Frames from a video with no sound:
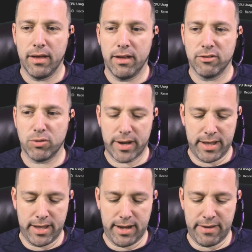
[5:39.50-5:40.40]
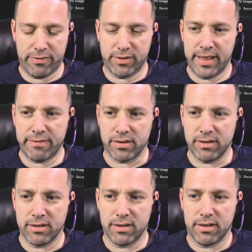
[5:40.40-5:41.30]
So when I hit F11,
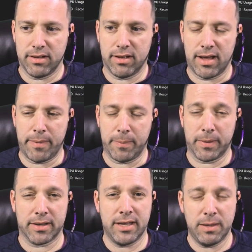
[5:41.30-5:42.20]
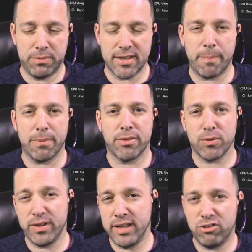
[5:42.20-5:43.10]
I'm going to keep stepping through
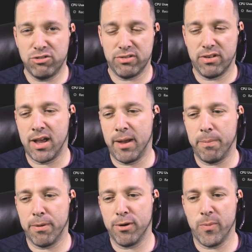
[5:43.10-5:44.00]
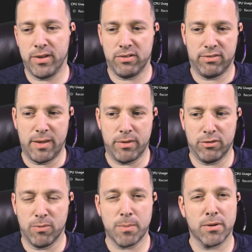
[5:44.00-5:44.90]
each programming statement. So
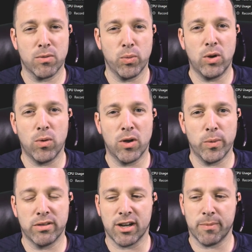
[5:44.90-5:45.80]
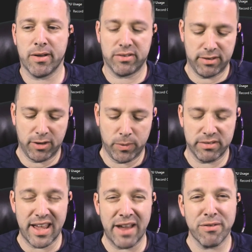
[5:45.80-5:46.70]
remember in week 1 we talked about a sequence.
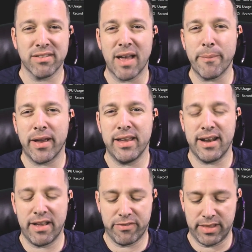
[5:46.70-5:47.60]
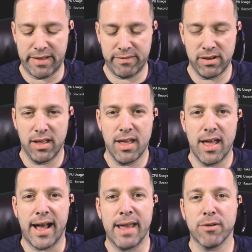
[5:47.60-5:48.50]
Every time I hit F11,
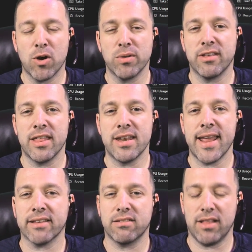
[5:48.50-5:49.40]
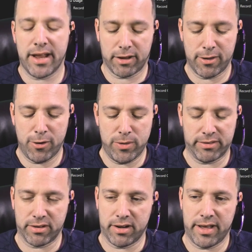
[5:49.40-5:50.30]
I am going to the next line of code that's
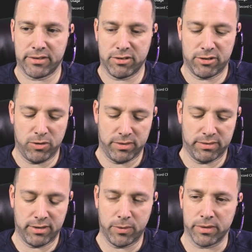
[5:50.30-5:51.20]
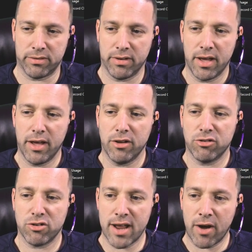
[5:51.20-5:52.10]
going to execute in sequence.
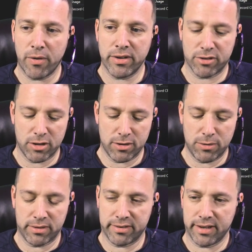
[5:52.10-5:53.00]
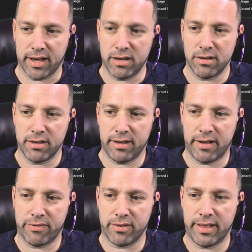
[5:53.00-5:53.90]
So now it's going to do this again. Hit
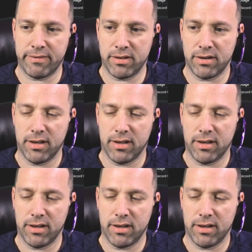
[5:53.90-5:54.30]
F11,